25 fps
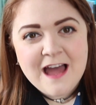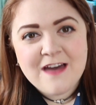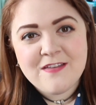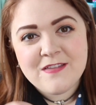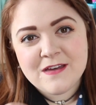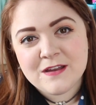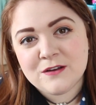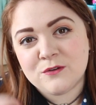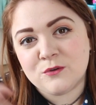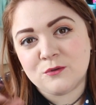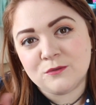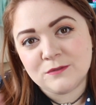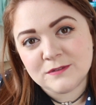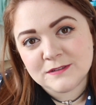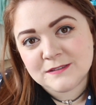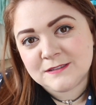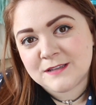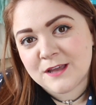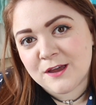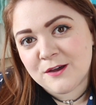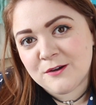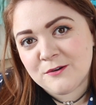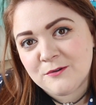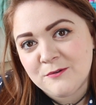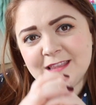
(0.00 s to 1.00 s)
And then
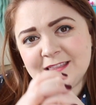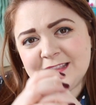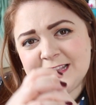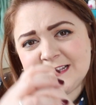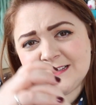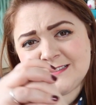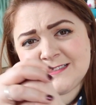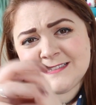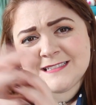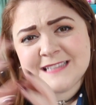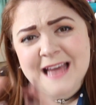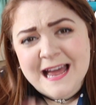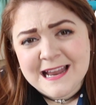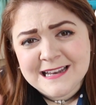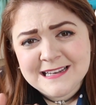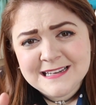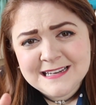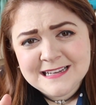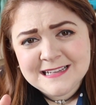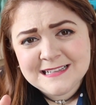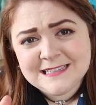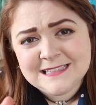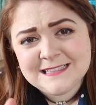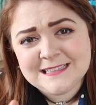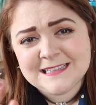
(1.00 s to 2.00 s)
also this
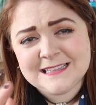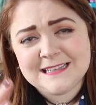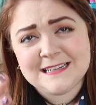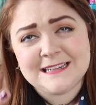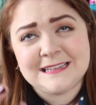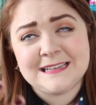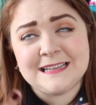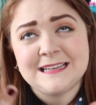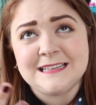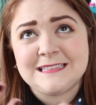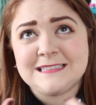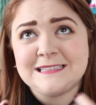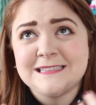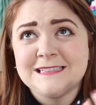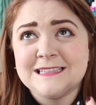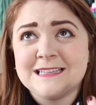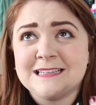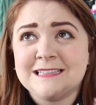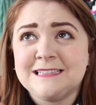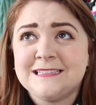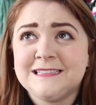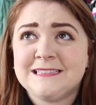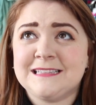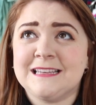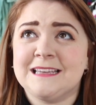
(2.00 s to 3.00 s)
sadness and it's
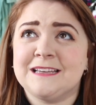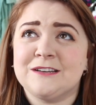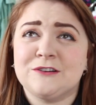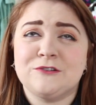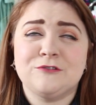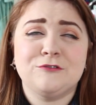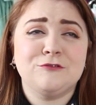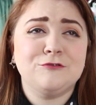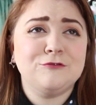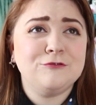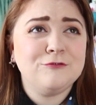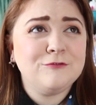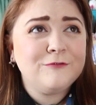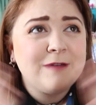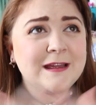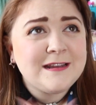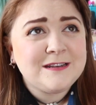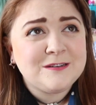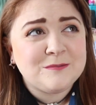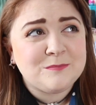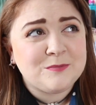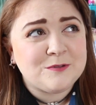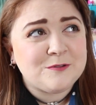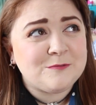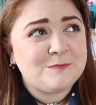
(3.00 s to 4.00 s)
this
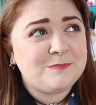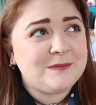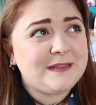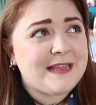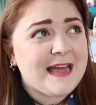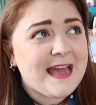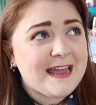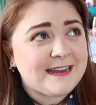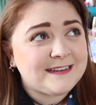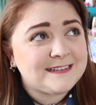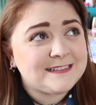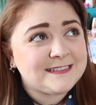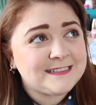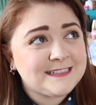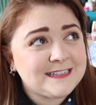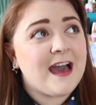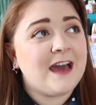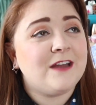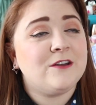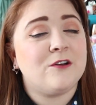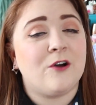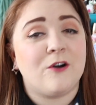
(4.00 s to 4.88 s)
incredible blend. And